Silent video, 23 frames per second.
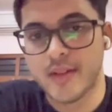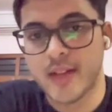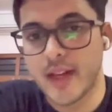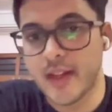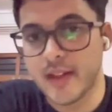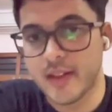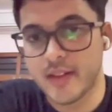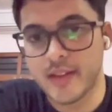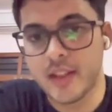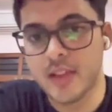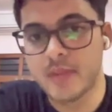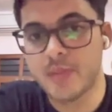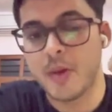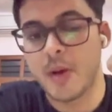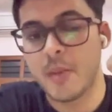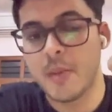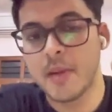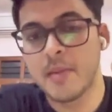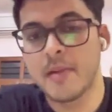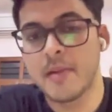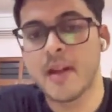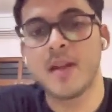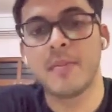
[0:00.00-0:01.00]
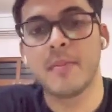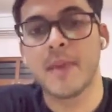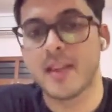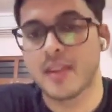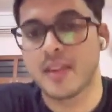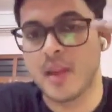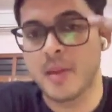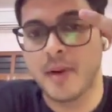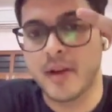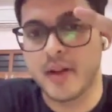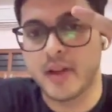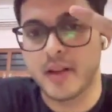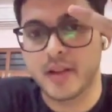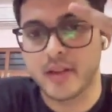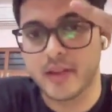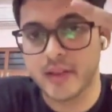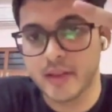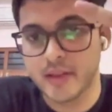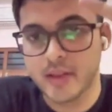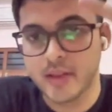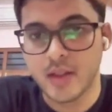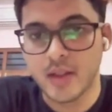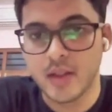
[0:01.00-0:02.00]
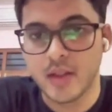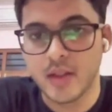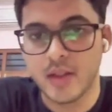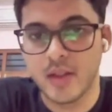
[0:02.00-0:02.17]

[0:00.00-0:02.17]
Statistics, probability, and mathematics.